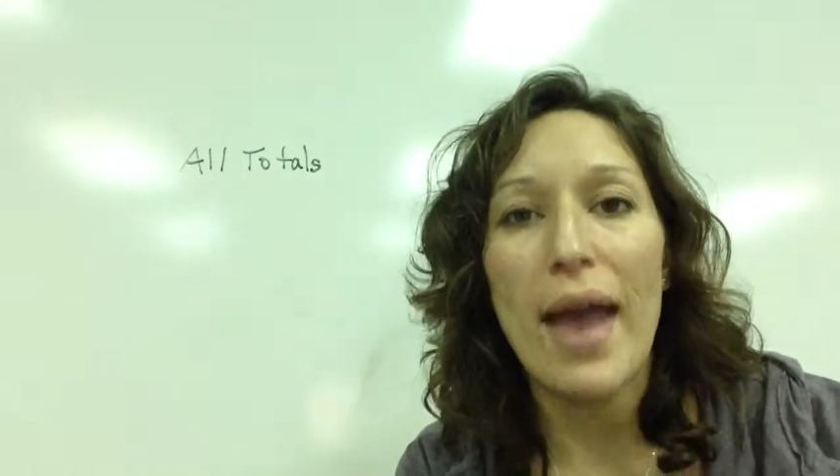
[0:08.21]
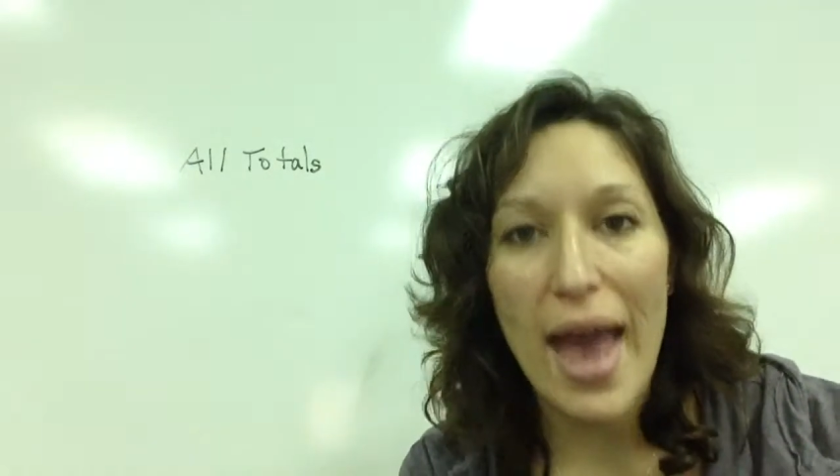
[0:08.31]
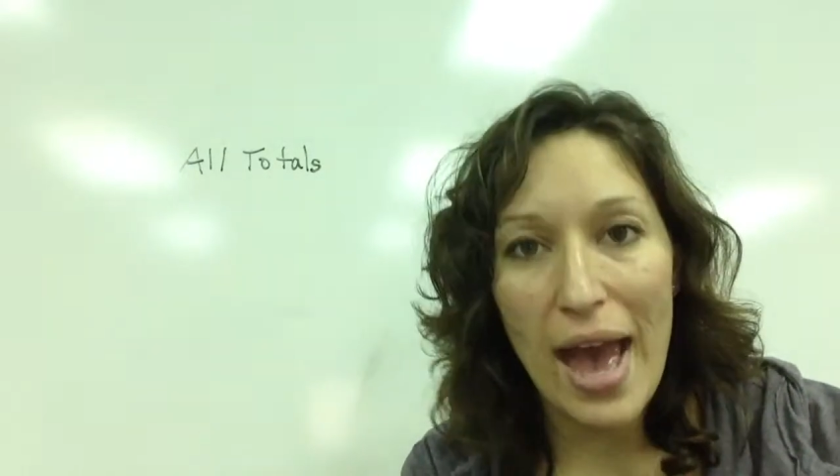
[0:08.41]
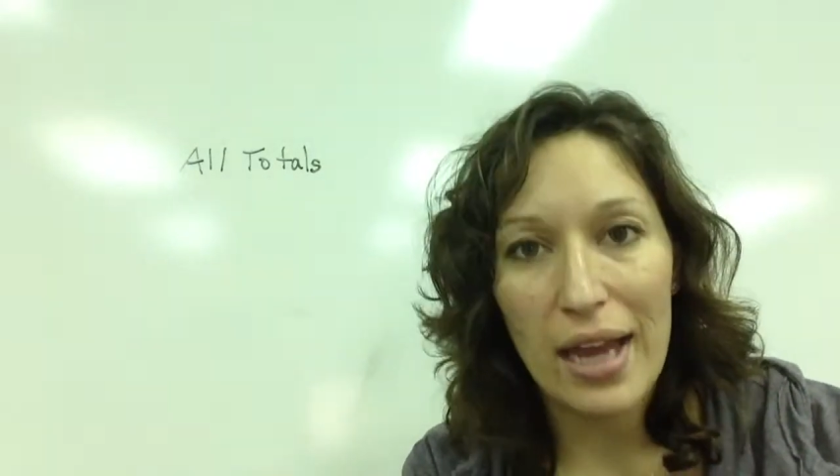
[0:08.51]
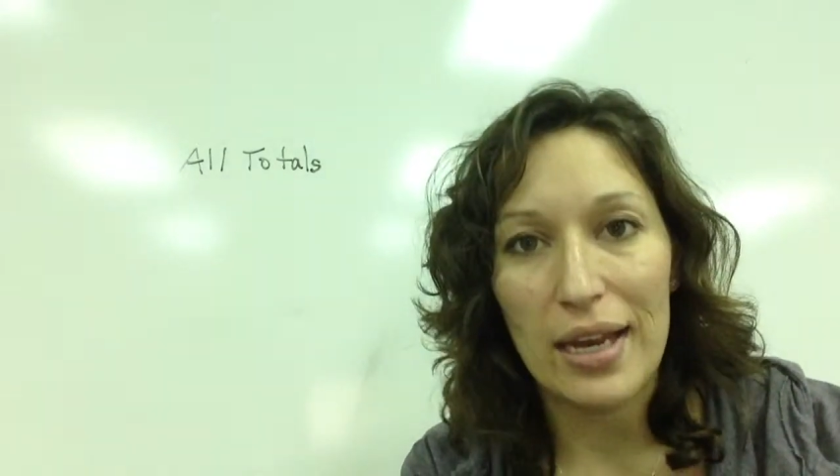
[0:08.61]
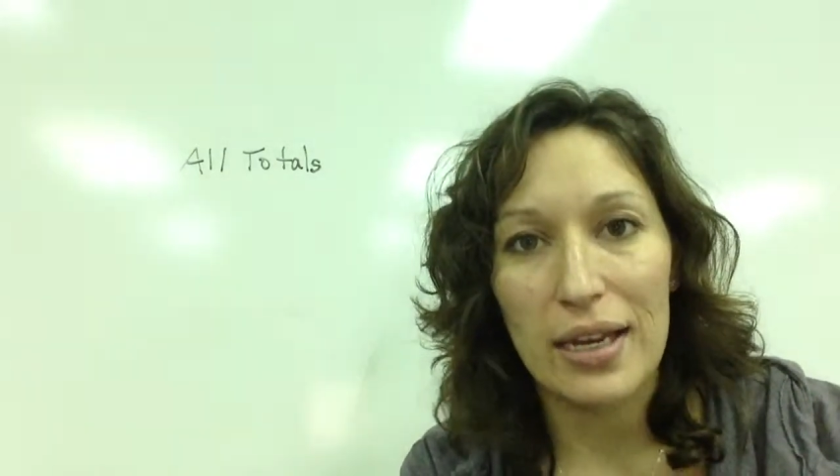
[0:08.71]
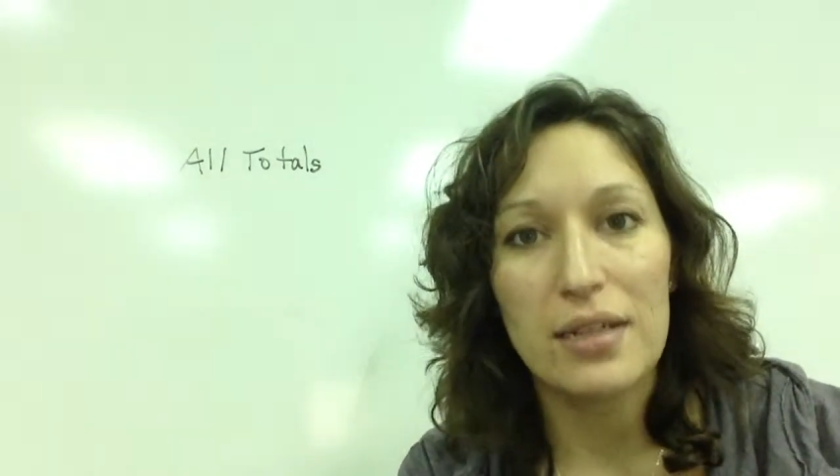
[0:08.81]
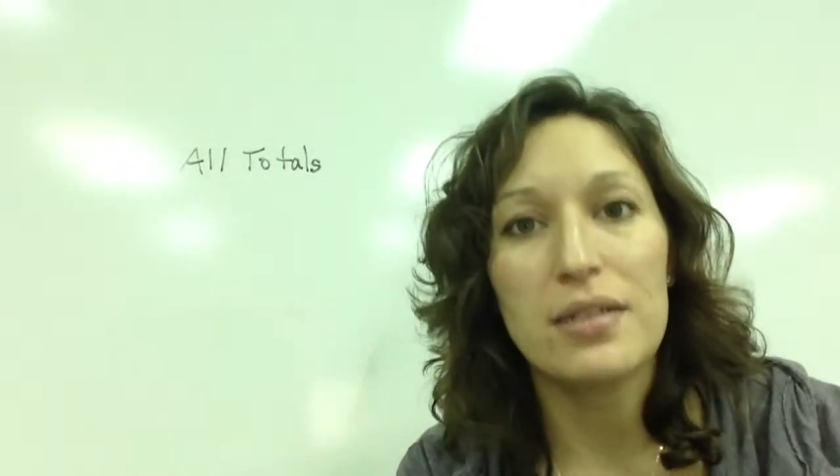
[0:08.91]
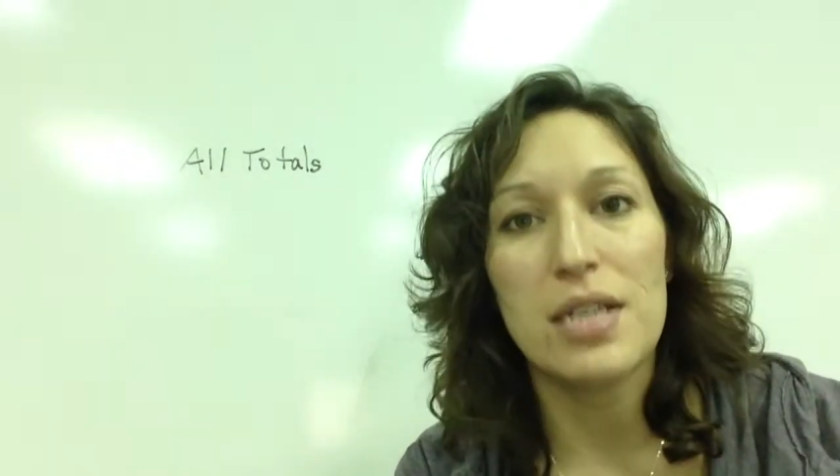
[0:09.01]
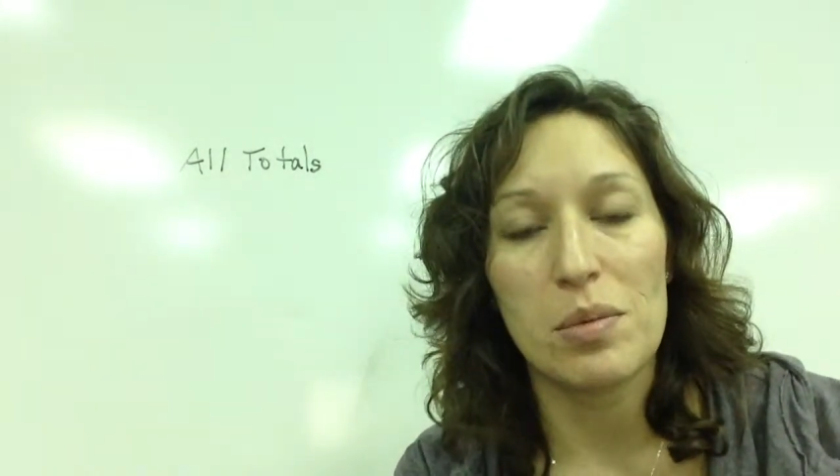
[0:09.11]
adding
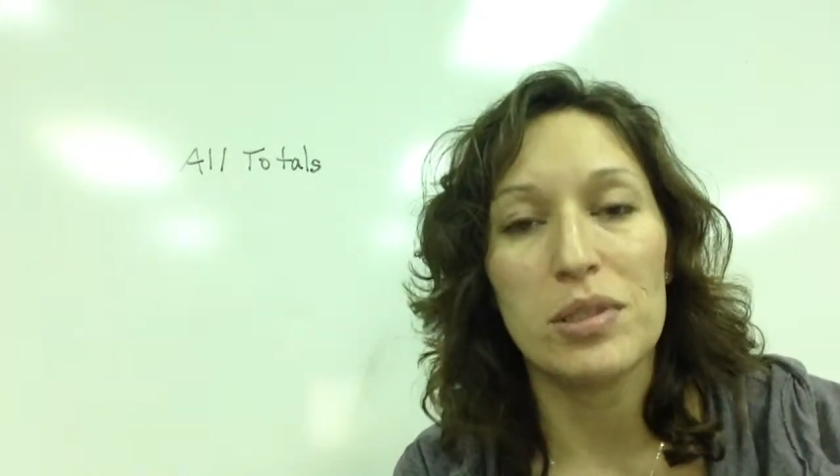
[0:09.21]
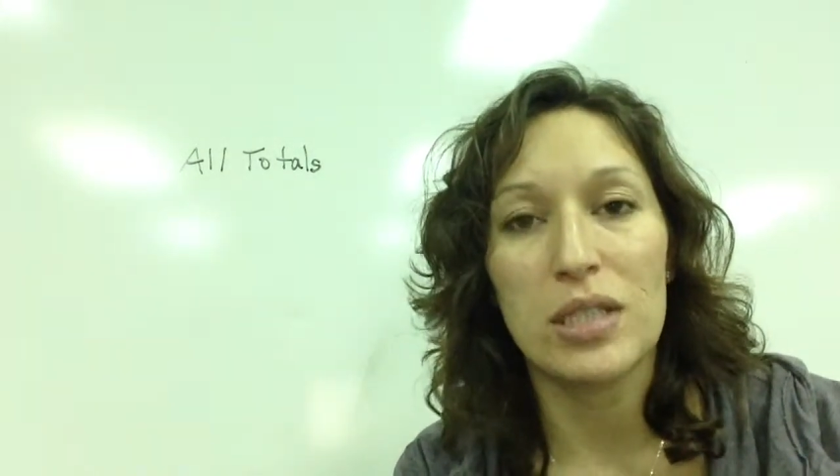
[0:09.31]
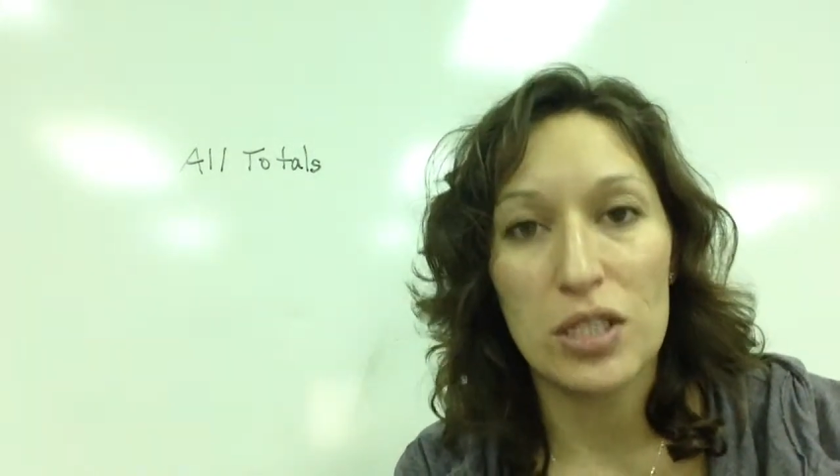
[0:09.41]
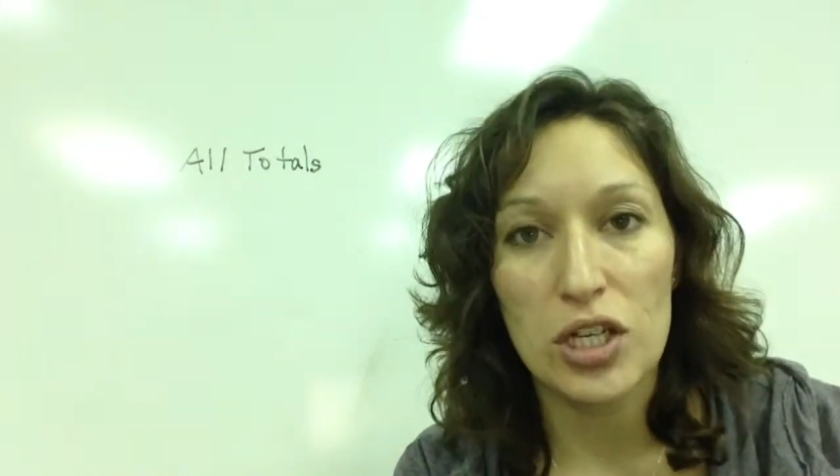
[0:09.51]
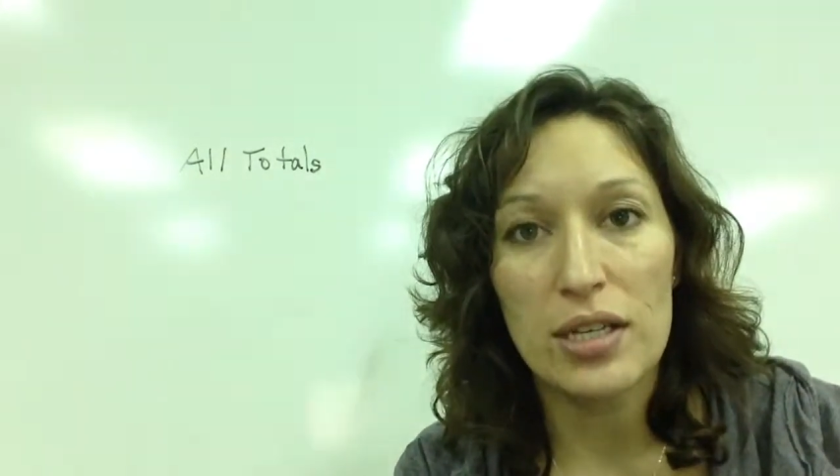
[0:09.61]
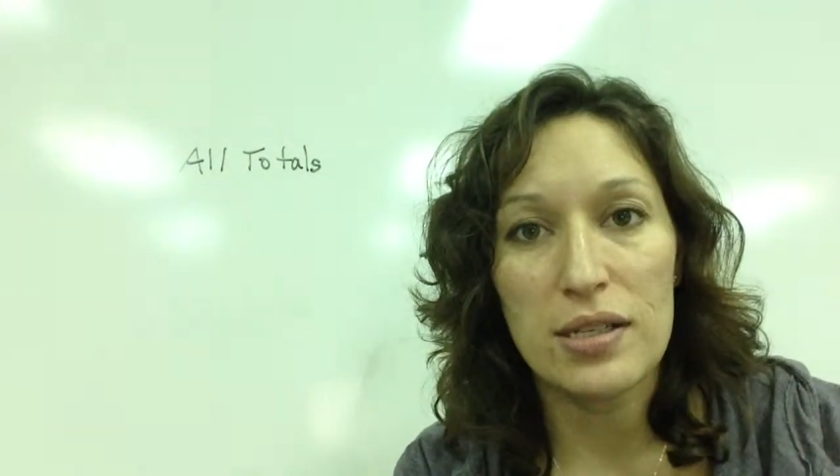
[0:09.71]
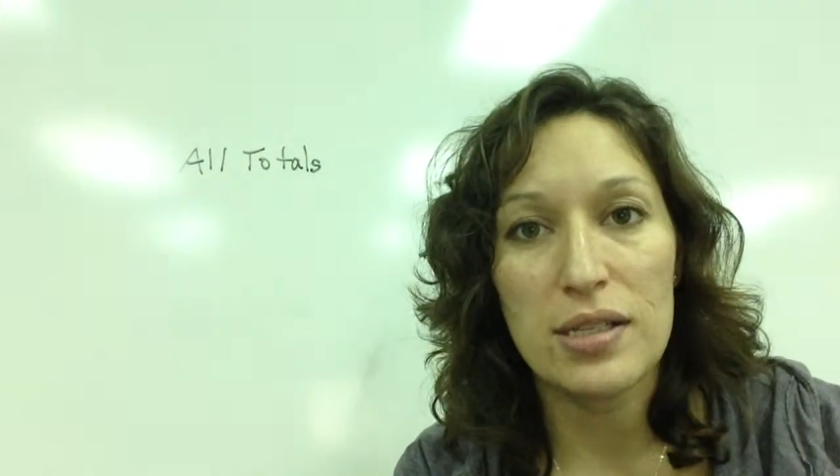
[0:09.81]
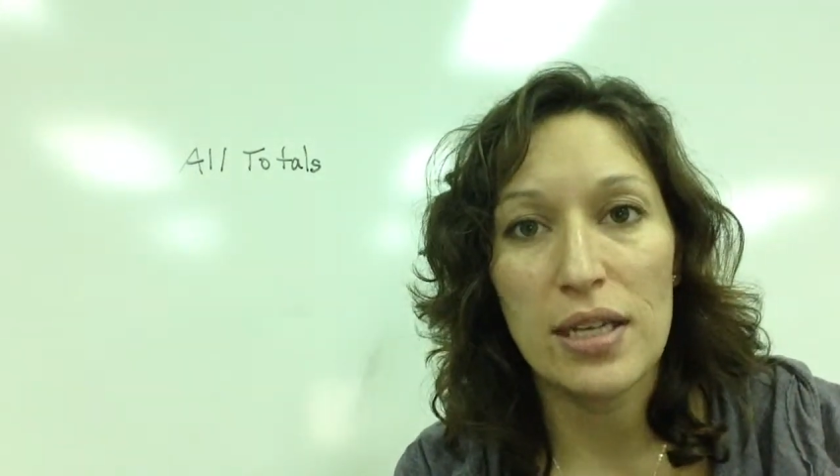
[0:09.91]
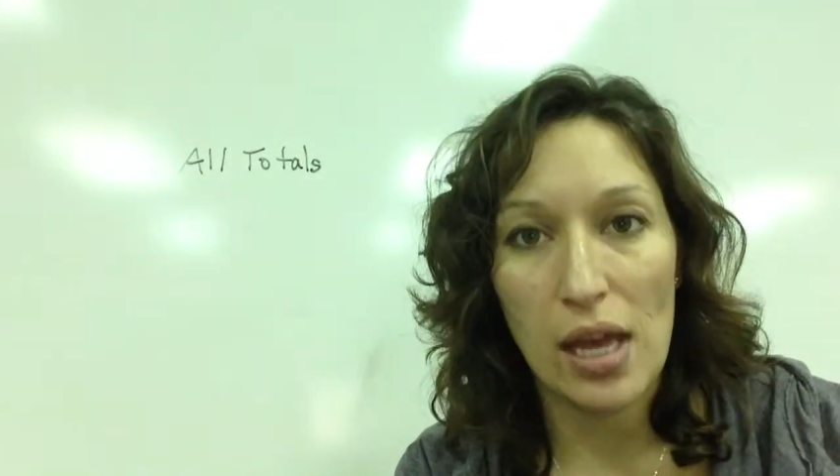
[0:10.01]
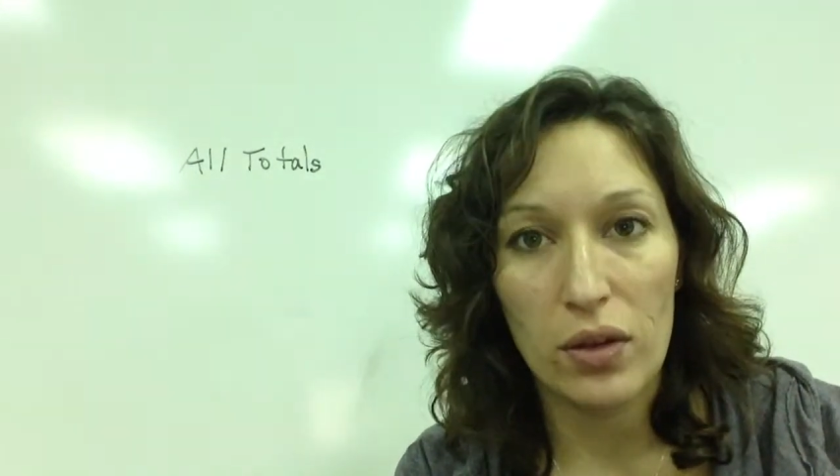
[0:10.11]
double digits
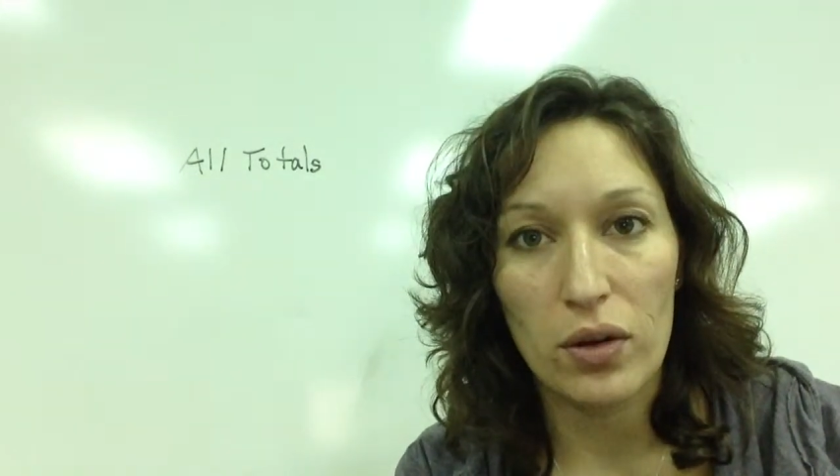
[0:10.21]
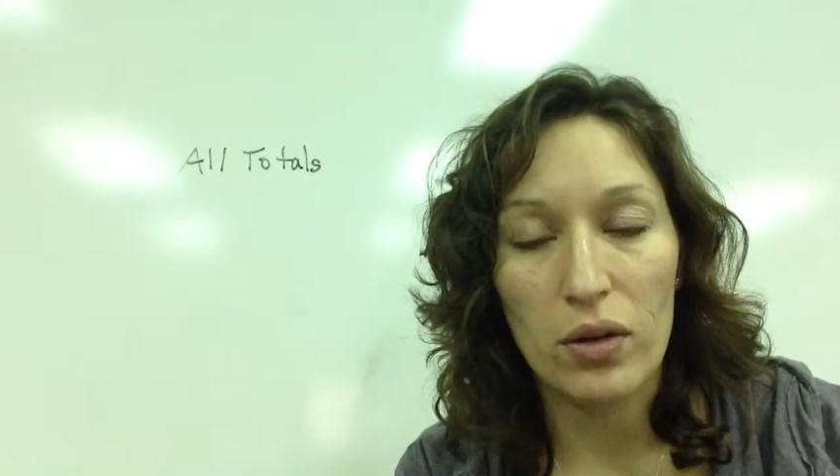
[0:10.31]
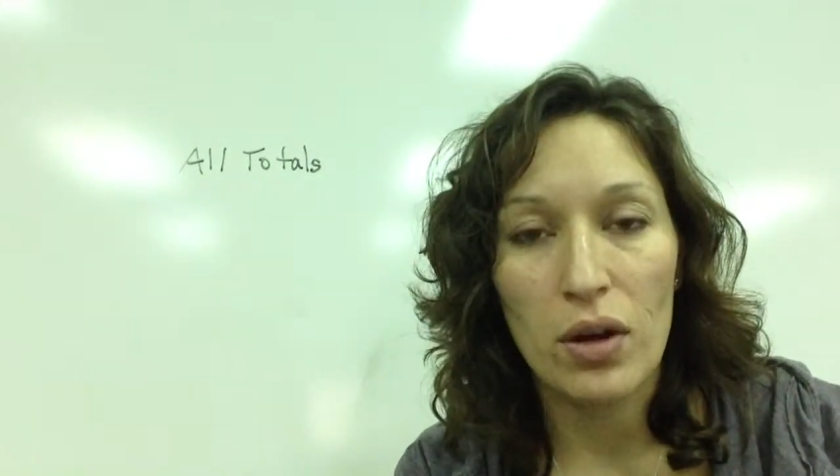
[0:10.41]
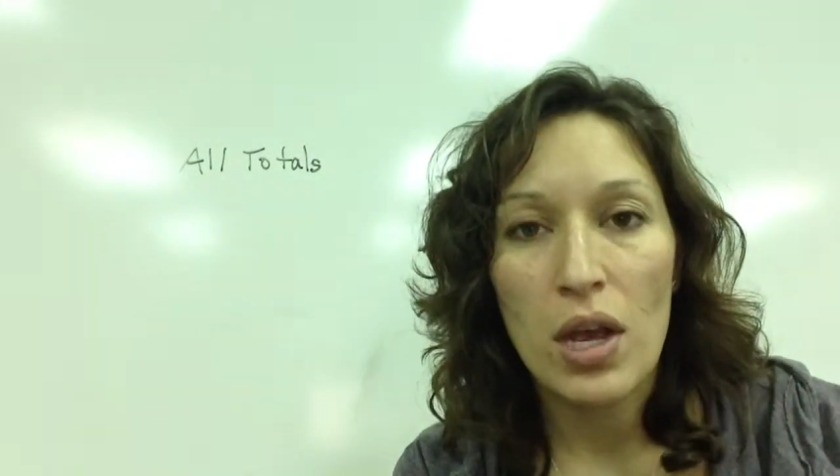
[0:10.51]
together.